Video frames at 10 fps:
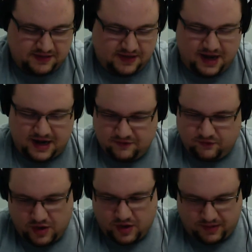kind of
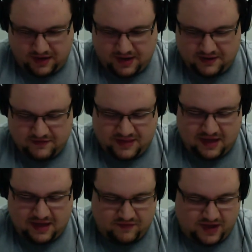worry me, kind of in
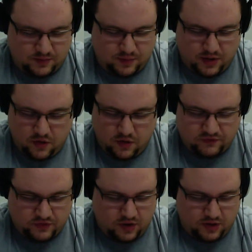that vein. But
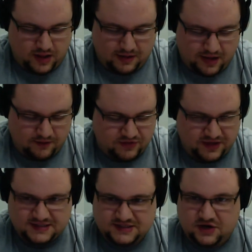overall, I think
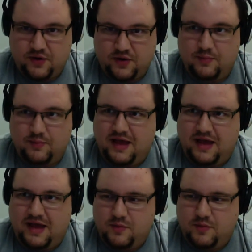it's a great
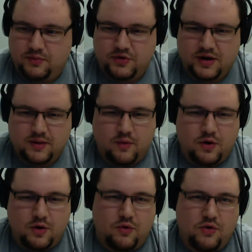platform. I'm learning more and
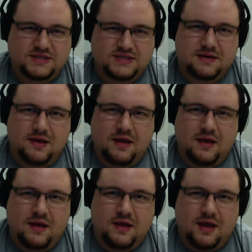more as I'm
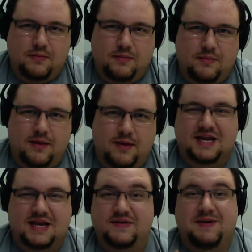kind of
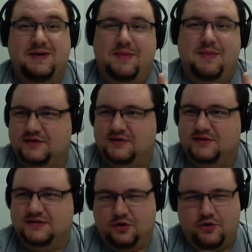expanding my skill
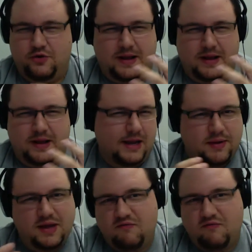set, learning a little bit
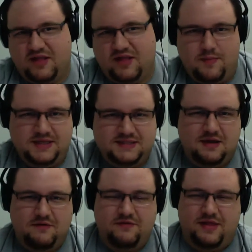of development
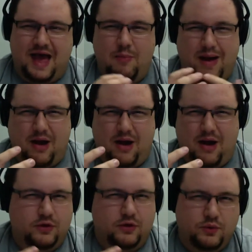stuff, like how
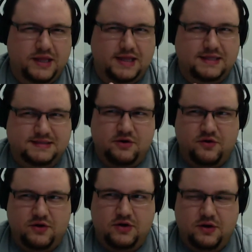powerful it really is under
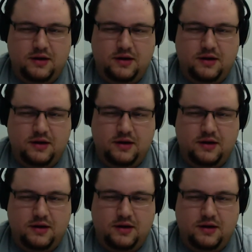the hood.